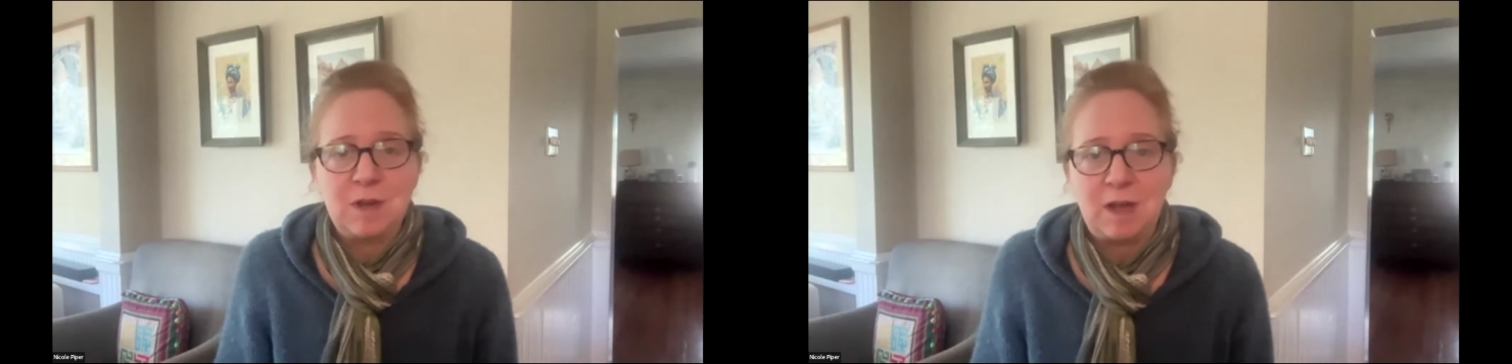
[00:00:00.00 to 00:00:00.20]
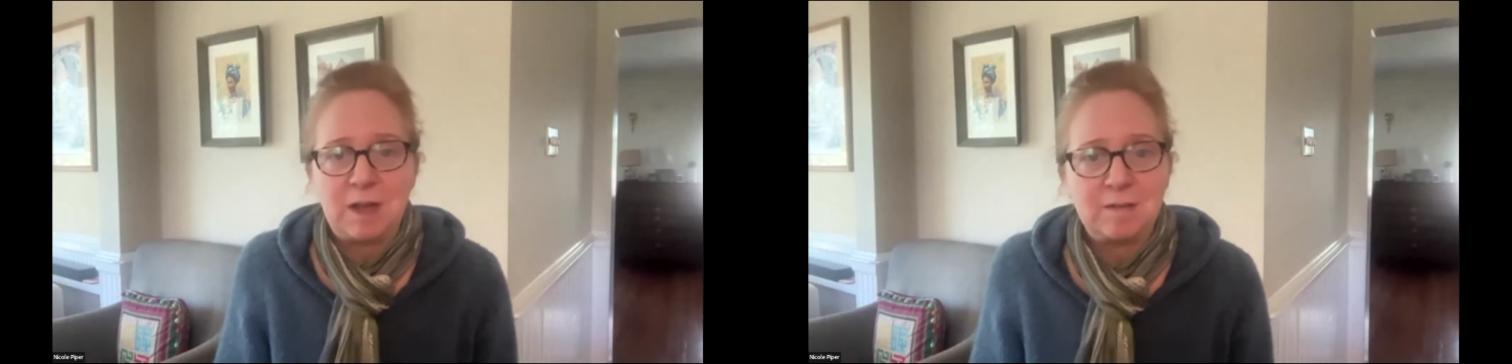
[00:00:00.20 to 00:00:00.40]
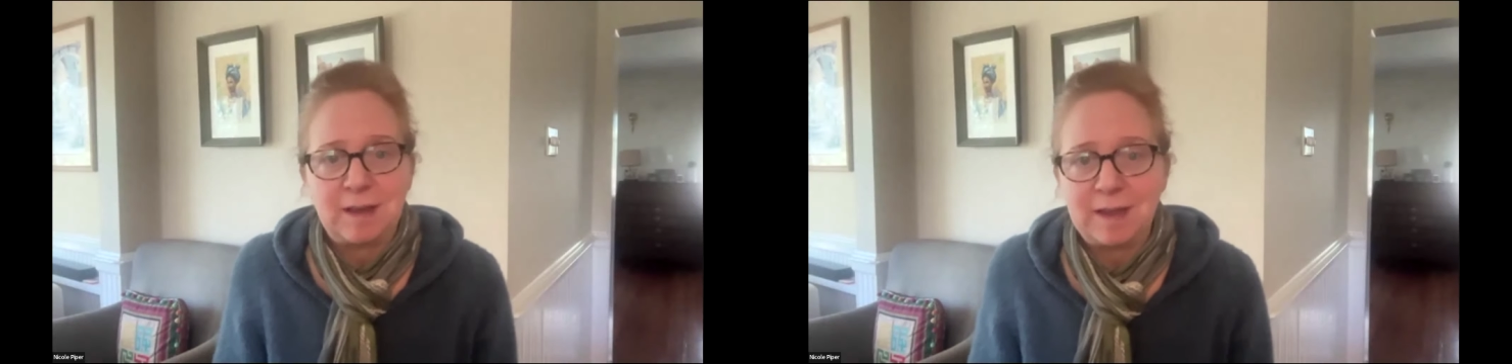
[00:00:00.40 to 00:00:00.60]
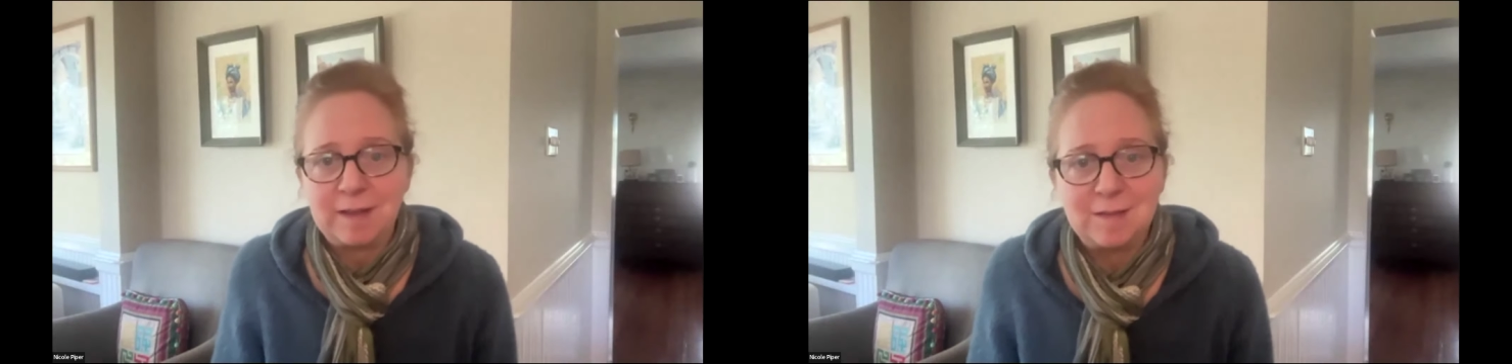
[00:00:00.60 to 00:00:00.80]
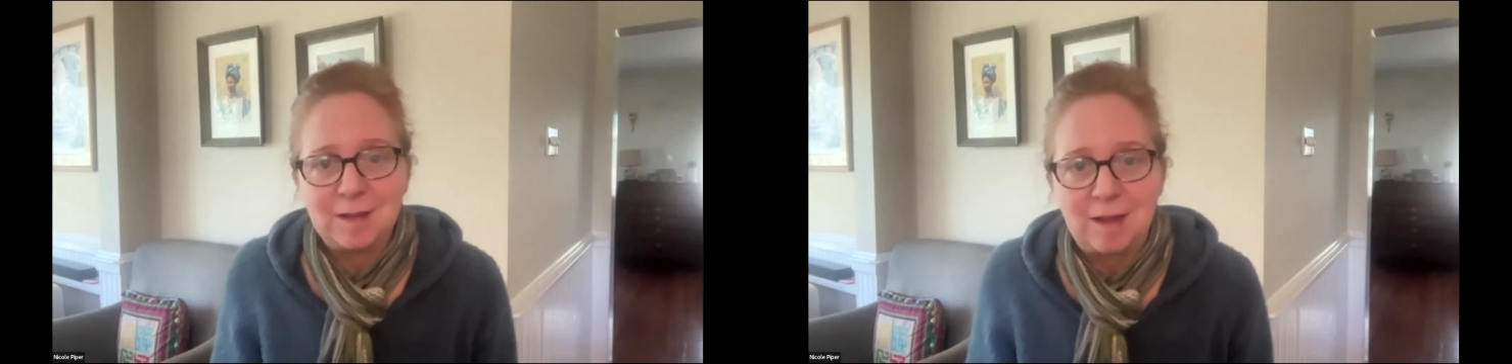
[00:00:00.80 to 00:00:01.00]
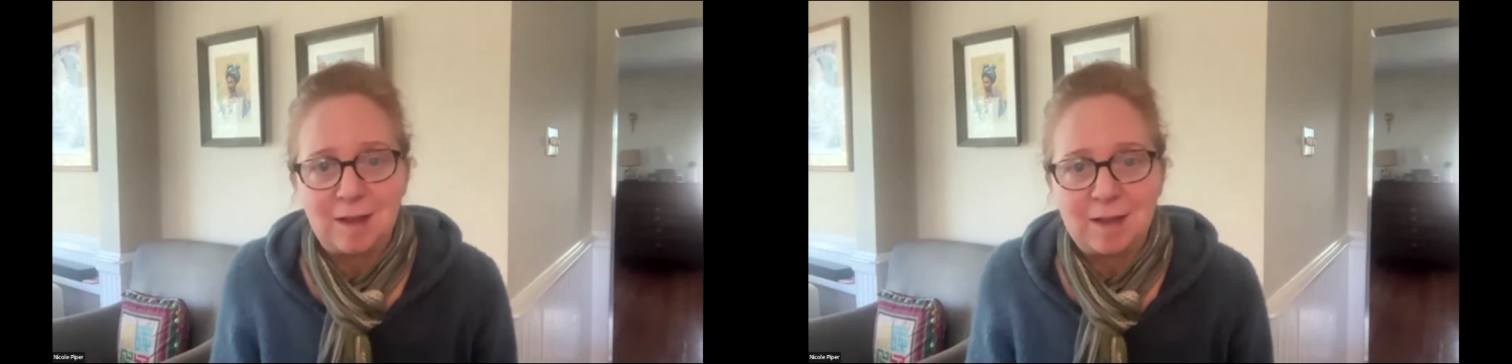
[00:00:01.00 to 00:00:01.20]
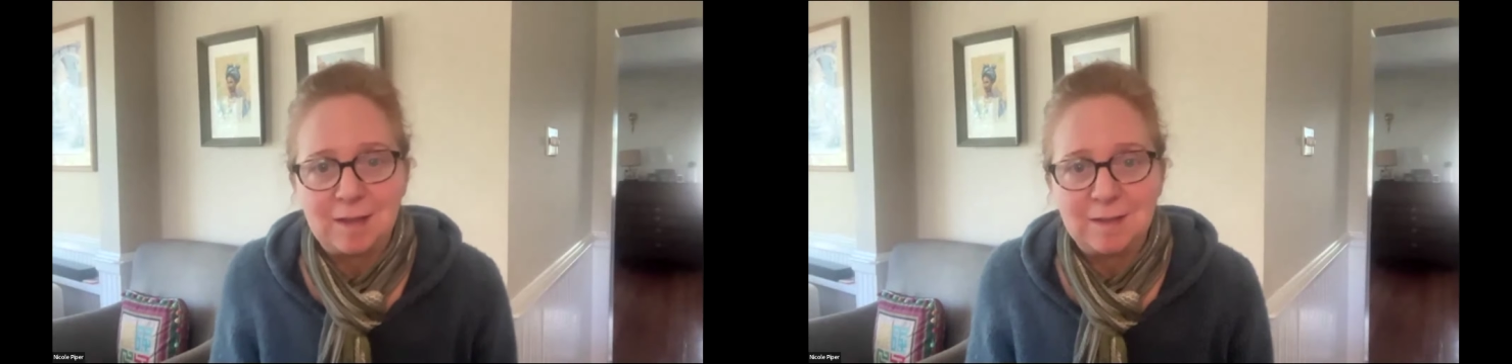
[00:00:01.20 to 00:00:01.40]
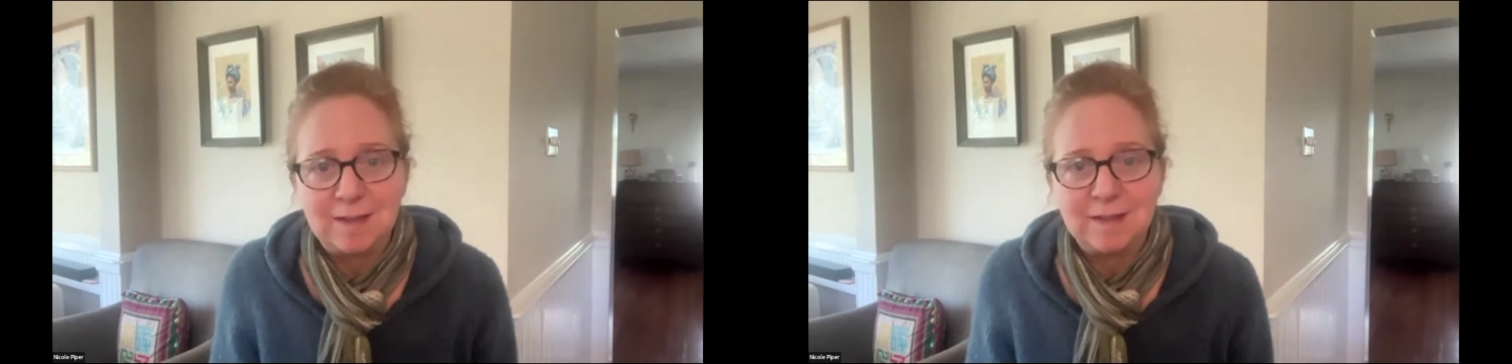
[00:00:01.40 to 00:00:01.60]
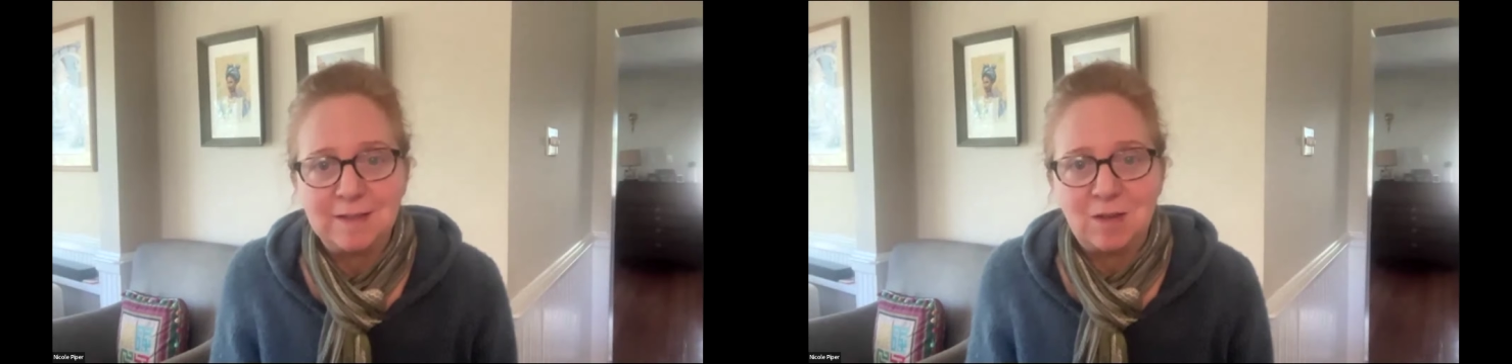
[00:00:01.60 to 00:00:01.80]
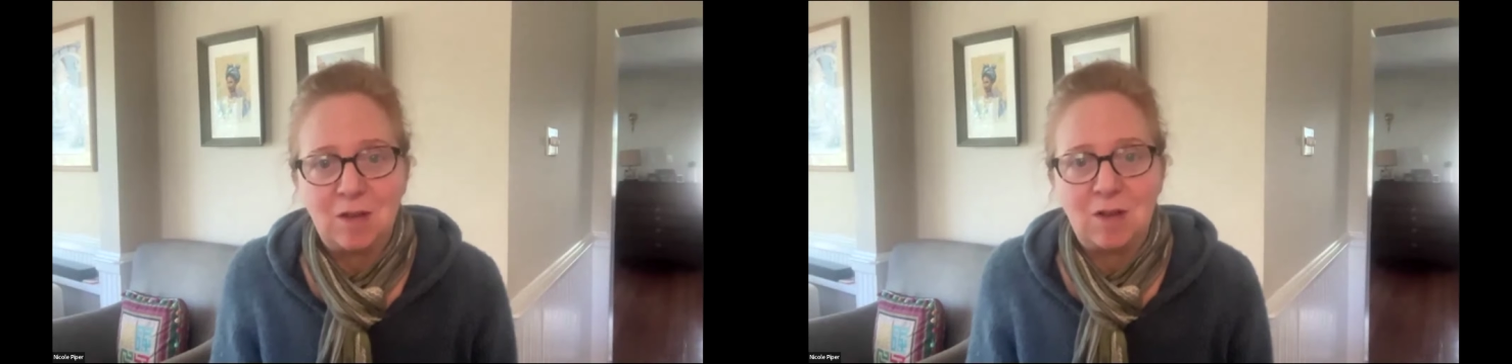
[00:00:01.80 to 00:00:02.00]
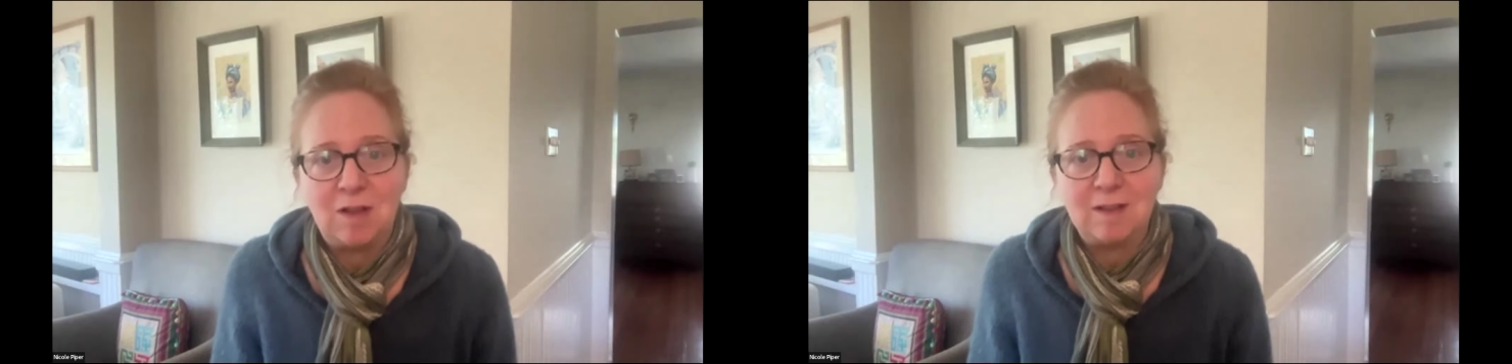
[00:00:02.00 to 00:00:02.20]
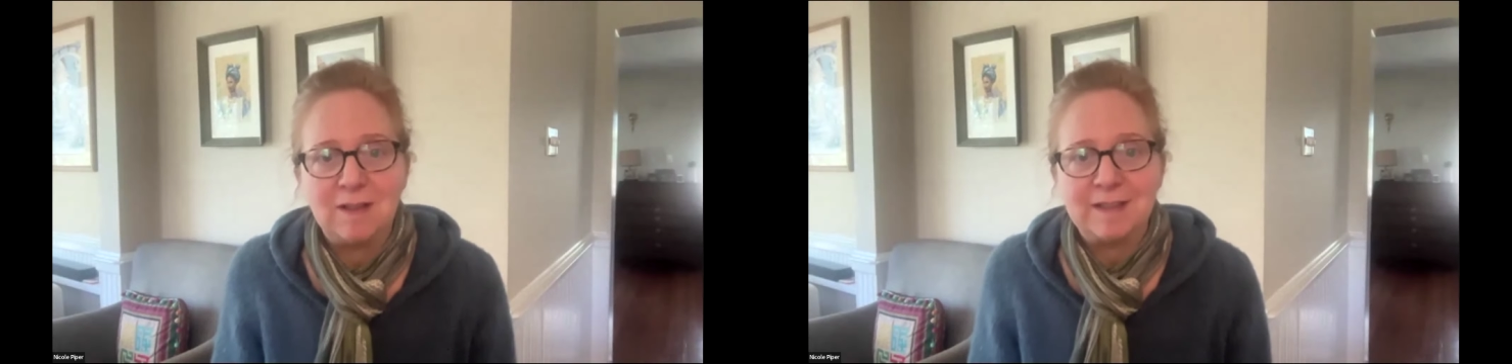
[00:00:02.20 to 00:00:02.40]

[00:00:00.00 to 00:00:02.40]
not hands-on and it's all